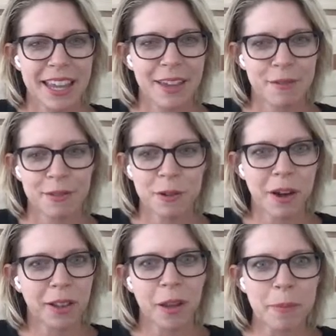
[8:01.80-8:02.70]
if you
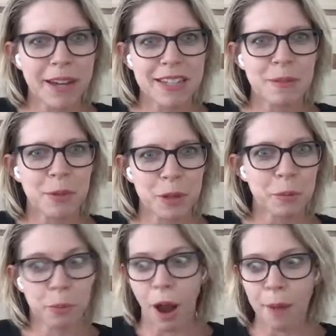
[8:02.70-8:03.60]
got a lumpectomy,
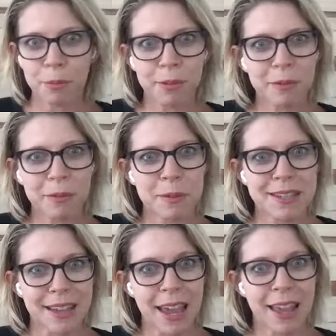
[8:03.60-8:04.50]
you probably would be
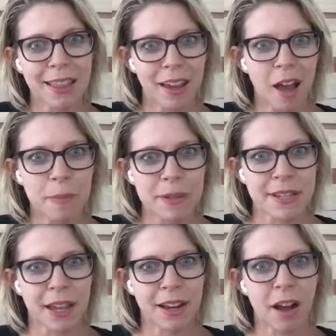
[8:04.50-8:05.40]
saying the
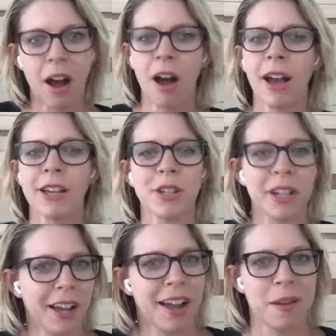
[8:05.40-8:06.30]
opposite. Oh, I
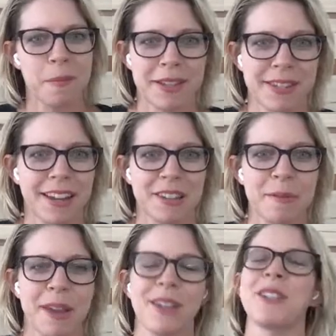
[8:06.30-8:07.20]
should have gotten a
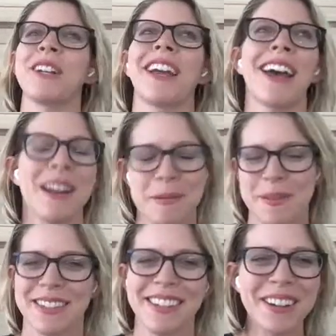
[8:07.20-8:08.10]
mastectomy. I should have gotten a
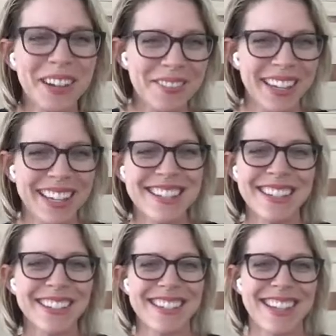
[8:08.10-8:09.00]
mastectomy. You know what I mean?
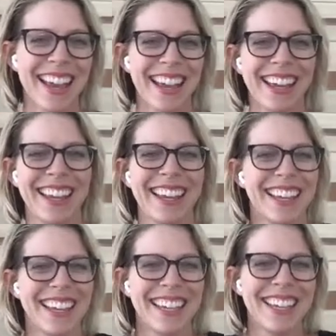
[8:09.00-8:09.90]
So it's like,
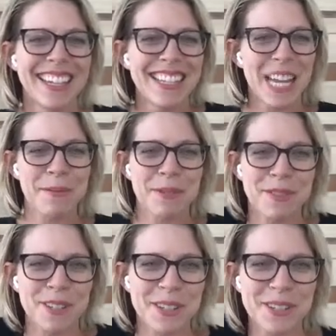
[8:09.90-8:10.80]
damned
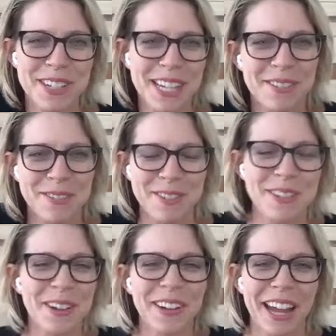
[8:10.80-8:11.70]
if you do, damned if you
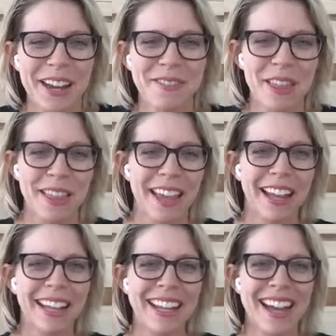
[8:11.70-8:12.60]
don't kind of a
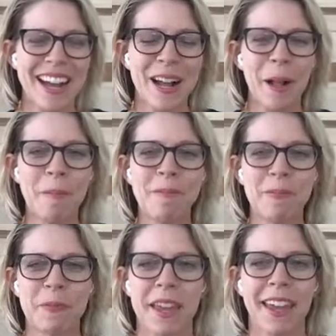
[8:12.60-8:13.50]
thing.
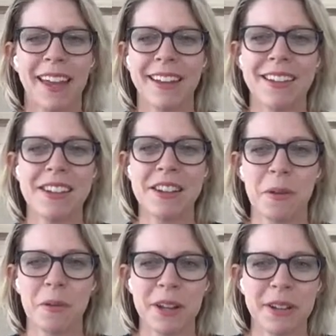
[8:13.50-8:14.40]
And
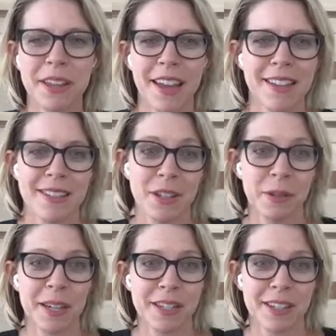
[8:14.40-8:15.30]
when you're in that
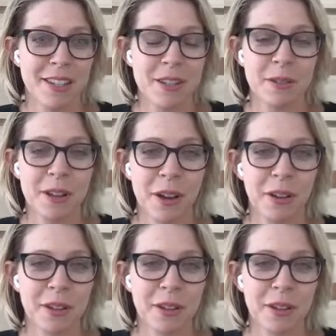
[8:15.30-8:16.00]
situation, as you